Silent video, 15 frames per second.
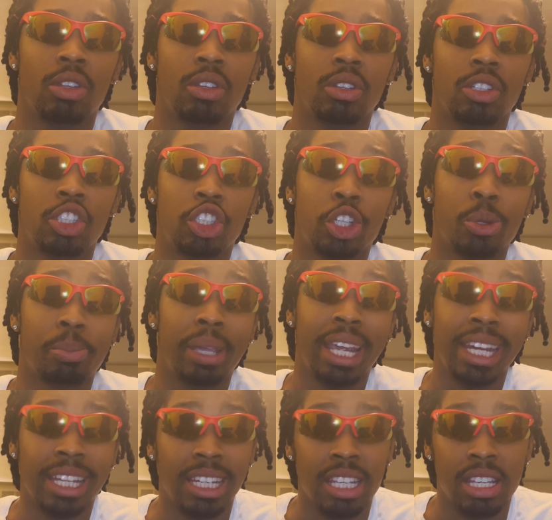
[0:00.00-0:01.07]

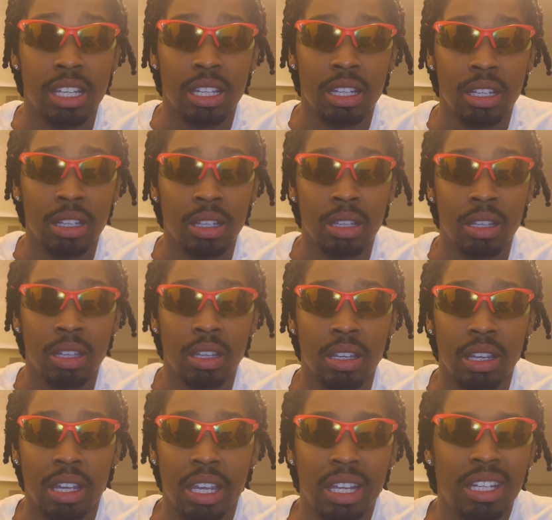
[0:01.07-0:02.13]
stupidity
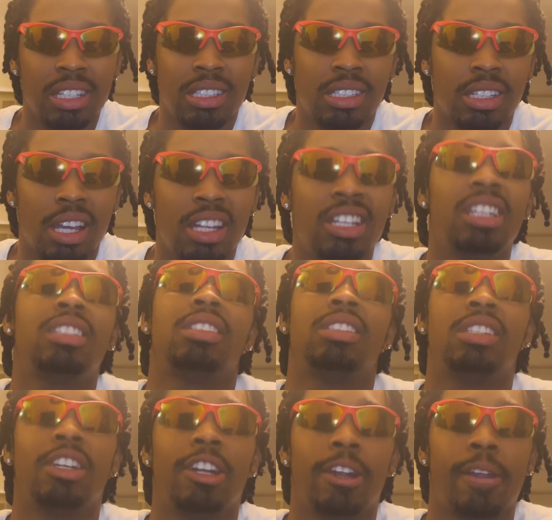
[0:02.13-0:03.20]
and it's unnecessary.